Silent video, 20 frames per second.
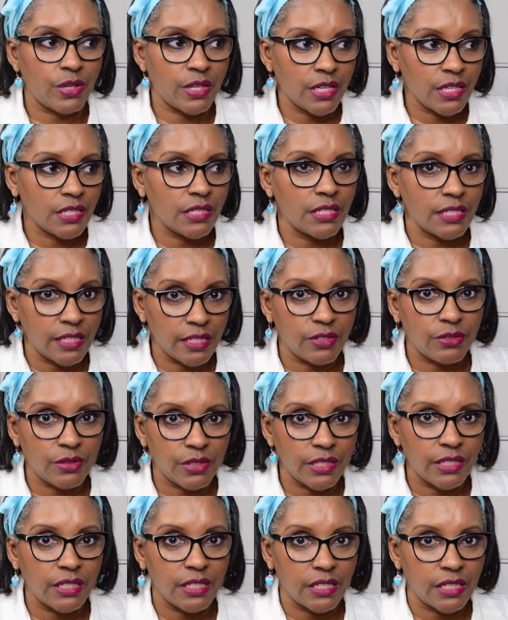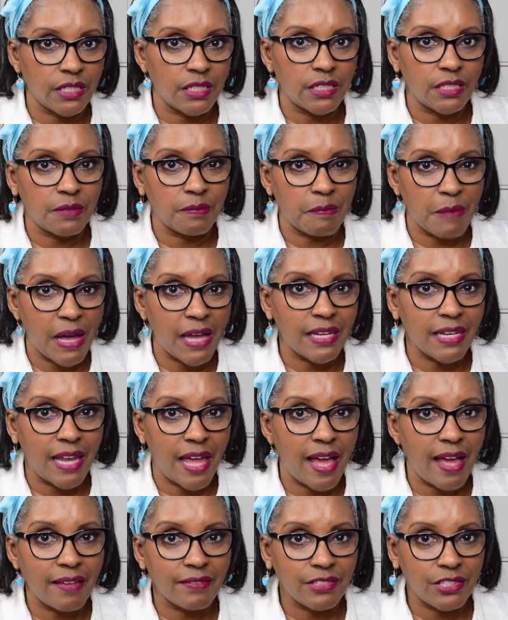It literally is my
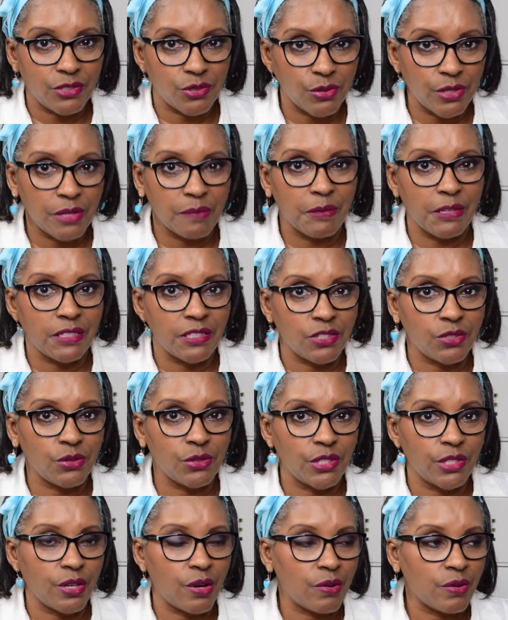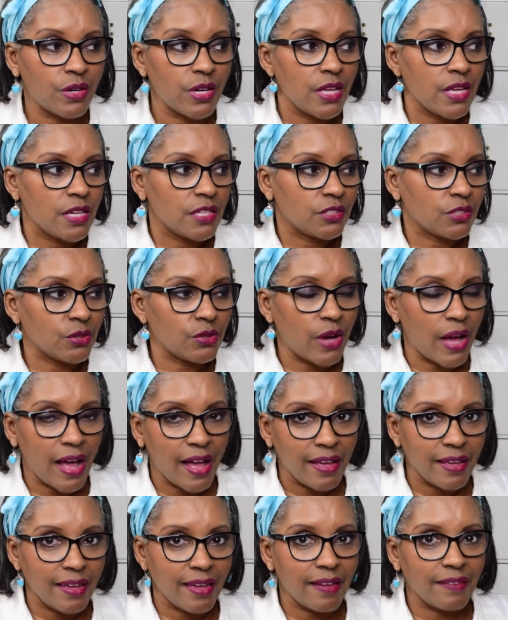live streaming studio. So
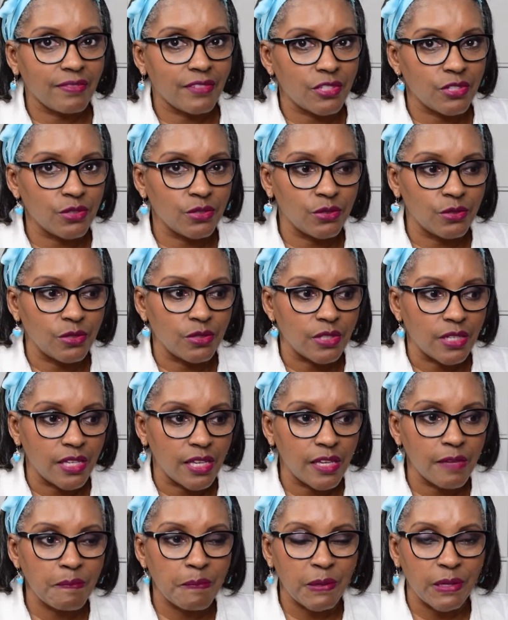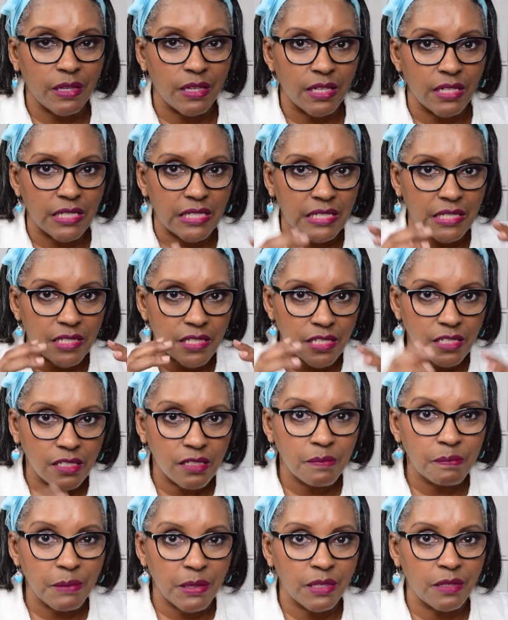I have to keep it to
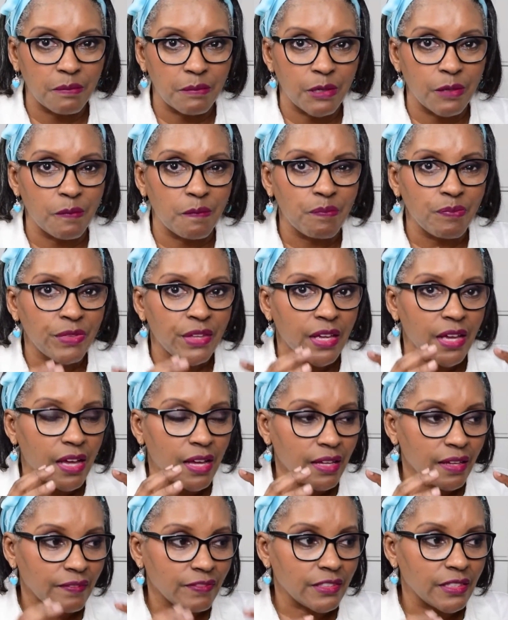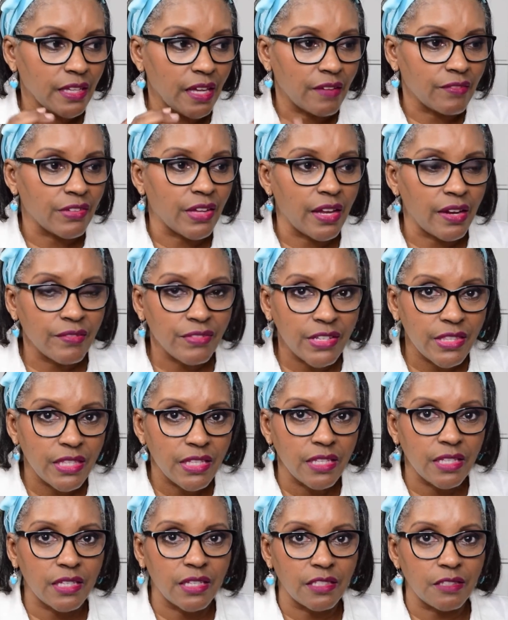a minimum. I have to have
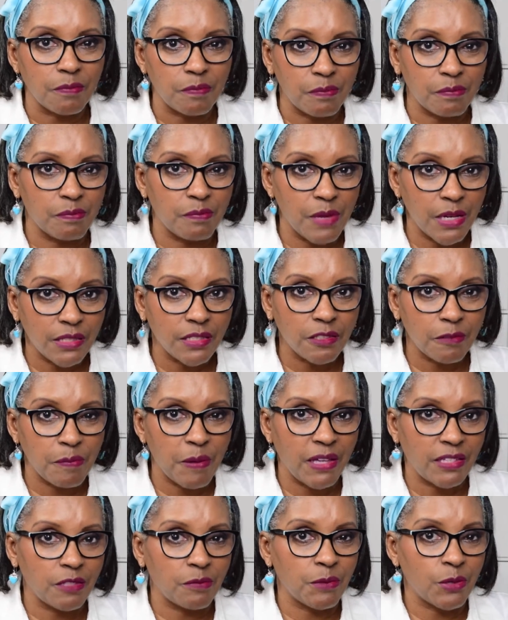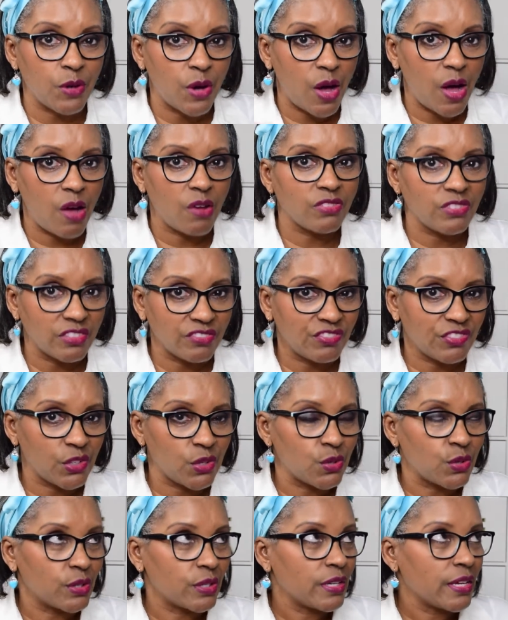everything as much as possible off the
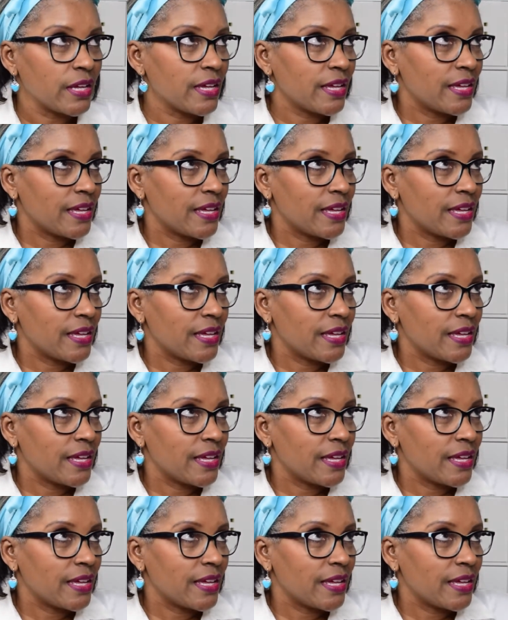floor.